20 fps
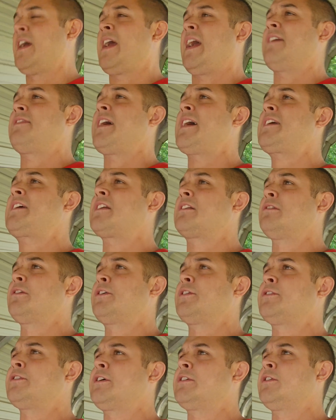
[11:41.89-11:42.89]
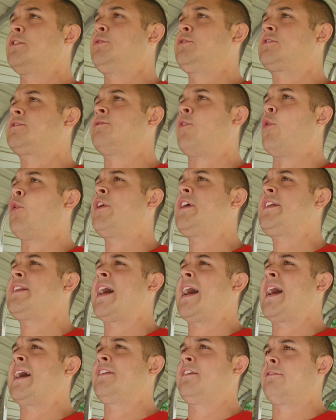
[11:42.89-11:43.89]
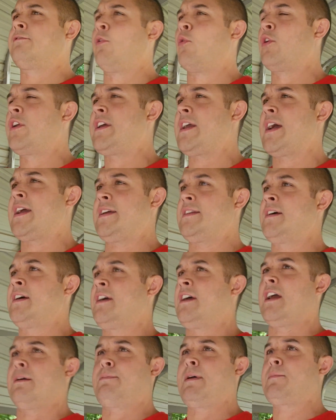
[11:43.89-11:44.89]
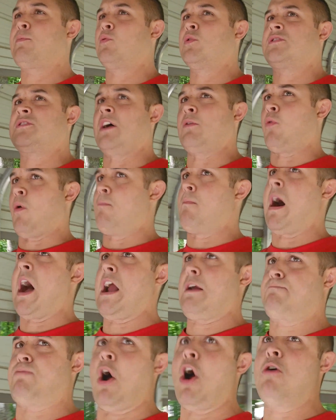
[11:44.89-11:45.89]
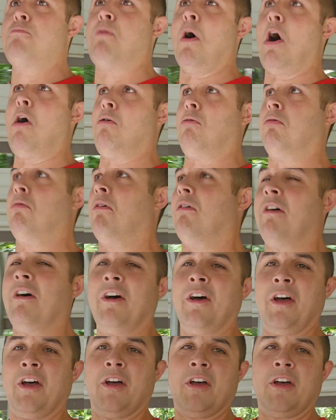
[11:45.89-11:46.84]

and they could literally lose 49-48, and people would say, well, Mike Bobo,